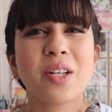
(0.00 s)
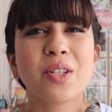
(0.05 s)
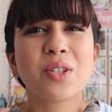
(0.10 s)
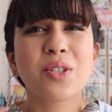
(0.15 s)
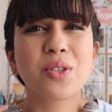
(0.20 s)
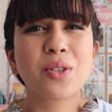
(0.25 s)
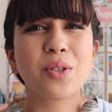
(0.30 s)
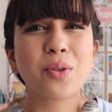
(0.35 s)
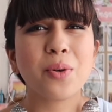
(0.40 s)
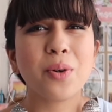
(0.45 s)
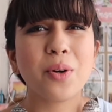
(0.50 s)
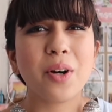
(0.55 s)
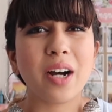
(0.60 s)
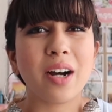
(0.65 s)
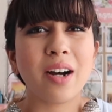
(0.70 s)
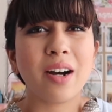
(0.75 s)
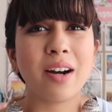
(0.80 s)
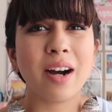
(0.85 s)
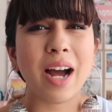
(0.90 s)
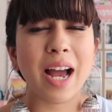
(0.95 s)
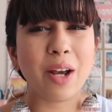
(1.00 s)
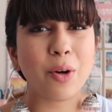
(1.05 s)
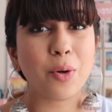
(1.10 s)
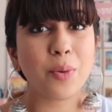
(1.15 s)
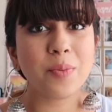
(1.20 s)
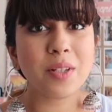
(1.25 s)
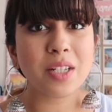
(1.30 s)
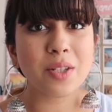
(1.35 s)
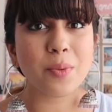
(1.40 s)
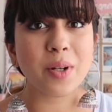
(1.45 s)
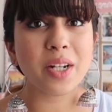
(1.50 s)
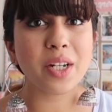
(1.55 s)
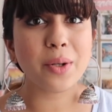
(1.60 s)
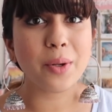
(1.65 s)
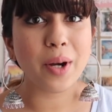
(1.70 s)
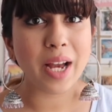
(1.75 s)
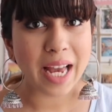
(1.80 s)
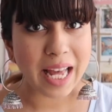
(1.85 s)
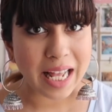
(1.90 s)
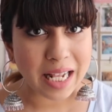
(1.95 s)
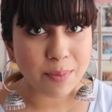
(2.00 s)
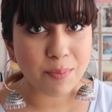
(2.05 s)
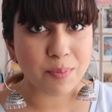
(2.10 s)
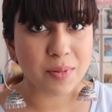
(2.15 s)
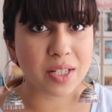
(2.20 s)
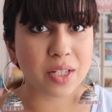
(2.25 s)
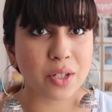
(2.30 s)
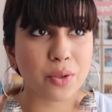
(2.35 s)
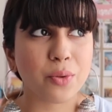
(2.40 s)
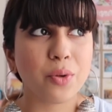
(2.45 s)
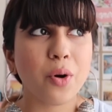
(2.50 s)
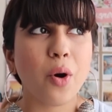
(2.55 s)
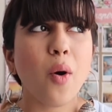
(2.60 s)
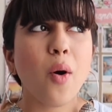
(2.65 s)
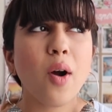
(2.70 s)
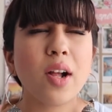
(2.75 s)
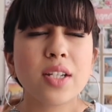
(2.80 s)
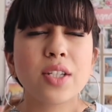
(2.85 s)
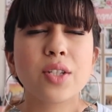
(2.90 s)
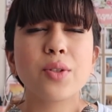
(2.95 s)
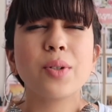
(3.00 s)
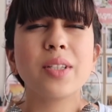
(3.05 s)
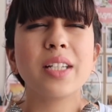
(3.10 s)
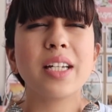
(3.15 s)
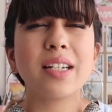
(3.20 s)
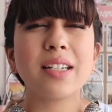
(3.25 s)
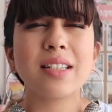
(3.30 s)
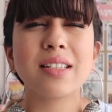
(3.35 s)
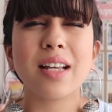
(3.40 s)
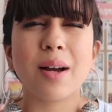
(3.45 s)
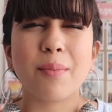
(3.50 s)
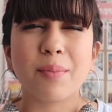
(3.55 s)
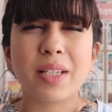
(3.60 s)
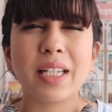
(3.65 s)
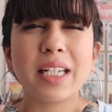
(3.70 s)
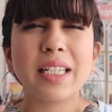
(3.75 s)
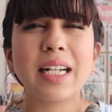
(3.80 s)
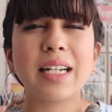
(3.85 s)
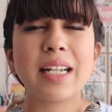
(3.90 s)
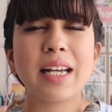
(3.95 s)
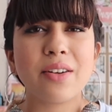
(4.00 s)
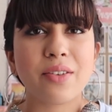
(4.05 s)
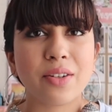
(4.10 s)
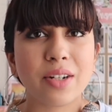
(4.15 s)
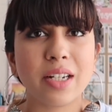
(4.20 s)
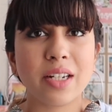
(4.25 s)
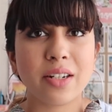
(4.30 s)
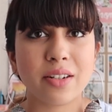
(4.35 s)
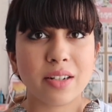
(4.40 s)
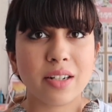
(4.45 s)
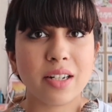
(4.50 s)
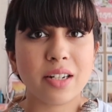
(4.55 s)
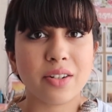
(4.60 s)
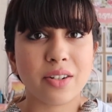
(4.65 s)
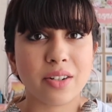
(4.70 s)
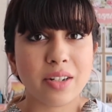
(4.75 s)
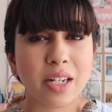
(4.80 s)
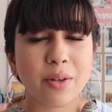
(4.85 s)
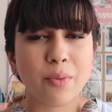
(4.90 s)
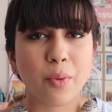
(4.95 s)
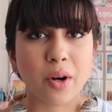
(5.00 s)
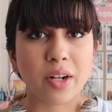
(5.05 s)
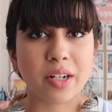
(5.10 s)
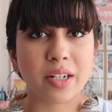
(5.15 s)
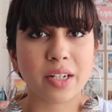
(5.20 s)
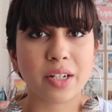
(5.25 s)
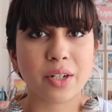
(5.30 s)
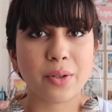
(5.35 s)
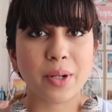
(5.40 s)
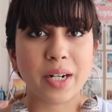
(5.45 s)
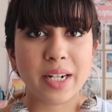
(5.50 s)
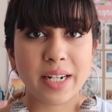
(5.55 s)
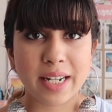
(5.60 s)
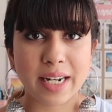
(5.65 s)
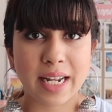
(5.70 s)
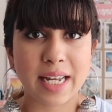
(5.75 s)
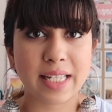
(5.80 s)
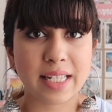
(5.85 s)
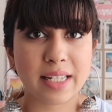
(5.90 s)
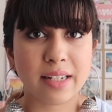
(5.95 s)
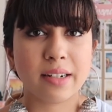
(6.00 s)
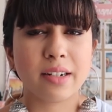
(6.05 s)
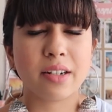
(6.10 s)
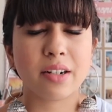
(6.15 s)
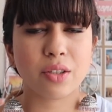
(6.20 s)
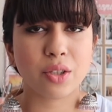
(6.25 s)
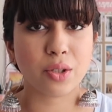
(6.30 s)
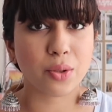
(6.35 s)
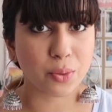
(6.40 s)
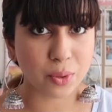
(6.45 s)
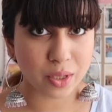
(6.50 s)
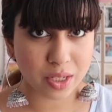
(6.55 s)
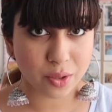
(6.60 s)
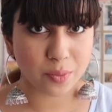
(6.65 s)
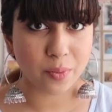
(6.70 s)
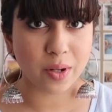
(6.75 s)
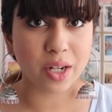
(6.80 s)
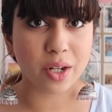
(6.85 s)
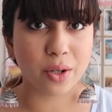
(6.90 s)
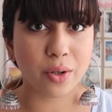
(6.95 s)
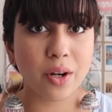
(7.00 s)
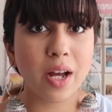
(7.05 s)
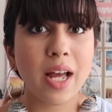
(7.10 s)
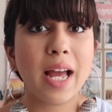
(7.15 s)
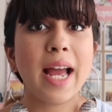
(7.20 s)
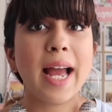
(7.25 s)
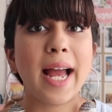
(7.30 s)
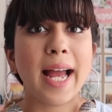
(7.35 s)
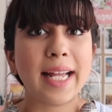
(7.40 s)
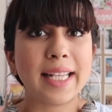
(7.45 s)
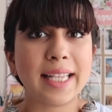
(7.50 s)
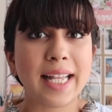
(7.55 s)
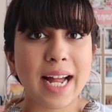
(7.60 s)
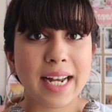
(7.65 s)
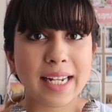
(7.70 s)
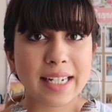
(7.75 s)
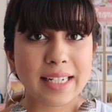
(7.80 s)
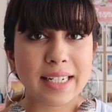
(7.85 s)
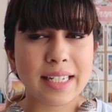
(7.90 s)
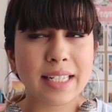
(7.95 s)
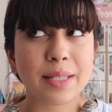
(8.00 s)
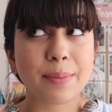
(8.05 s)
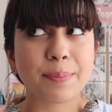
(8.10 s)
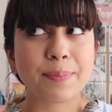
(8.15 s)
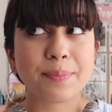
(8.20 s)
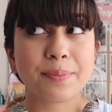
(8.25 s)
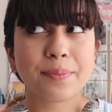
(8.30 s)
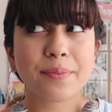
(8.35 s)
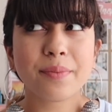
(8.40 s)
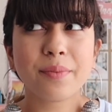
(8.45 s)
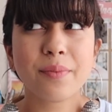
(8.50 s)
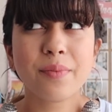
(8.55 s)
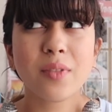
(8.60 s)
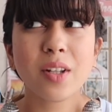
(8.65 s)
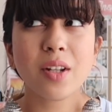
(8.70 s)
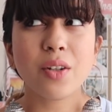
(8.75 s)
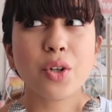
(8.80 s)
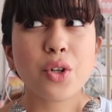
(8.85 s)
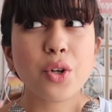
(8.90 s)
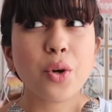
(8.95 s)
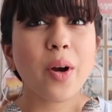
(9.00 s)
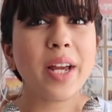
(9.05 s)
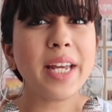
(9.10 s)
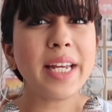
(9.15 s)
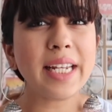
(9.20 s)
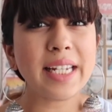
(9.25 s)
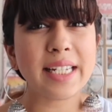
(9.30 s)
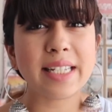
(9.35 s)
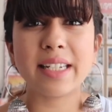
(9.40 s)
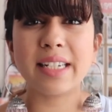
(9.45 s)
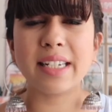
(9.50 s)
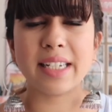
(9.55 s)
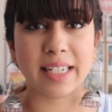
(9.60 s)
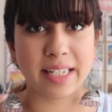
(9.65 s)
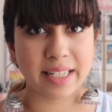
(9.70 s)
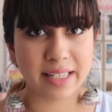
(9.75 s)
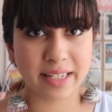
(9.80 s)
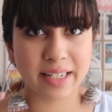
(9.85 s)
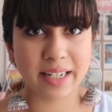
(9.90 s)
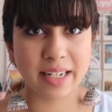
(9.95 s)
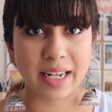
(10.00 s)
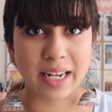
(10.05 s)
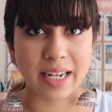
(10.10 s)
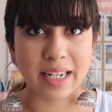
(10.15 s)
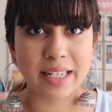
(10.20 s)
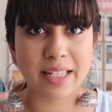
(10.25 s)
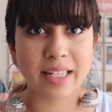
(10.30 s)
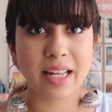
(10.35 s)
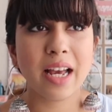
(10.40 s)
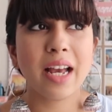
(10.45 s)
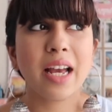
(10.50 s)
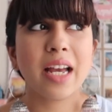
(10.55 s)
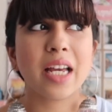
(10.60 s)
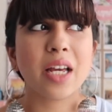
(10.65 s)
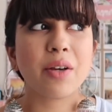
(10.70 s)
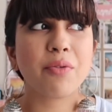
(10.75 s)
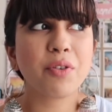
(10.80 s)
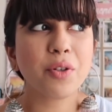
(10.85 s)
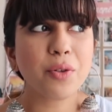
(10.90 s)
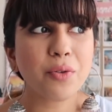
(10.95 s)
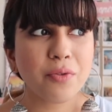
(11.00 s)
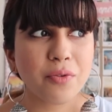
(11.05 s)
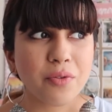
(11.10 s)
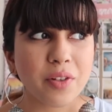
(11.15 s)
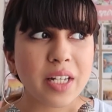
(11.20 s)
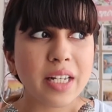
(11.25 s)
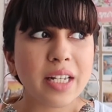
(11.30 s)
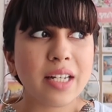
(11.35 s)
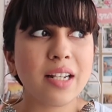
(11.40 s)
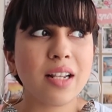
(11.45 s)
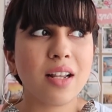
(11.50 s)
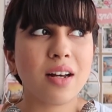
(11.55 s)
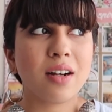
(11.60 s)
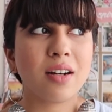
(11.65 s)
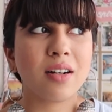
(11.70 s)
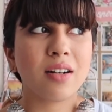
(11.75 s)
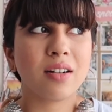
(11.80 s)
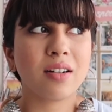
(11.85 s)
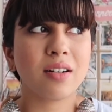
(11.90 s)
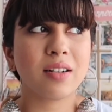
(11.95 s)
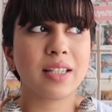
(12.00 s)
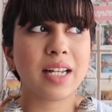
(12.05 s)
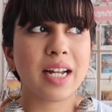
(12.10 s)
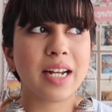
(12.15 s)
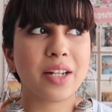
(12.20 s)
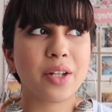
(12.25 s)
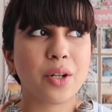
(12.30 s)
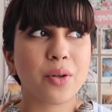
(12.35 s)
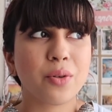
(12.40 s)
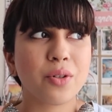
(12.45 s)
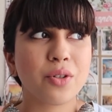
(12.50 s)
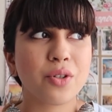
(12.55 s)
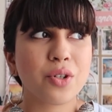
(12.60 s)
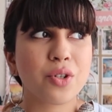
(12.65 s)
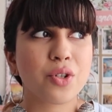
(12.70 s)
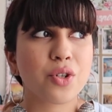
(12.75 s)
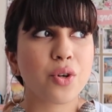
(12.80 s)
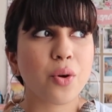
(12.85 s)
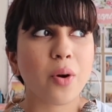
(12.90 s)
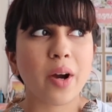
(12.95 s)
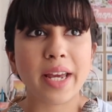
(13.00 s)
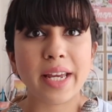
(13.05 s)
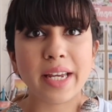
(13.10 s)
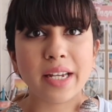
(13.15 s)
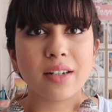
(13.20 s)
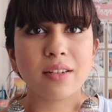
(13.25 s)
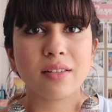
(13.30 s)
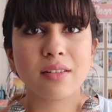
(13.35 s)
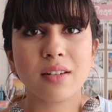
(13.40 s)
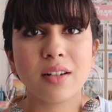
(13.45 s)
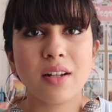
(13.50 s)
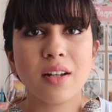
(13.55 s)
So I hope this video helps you. Also, there is something that I really wanted to address here through this video, and that is drawing isn't easy, guys. If you feel that just drawing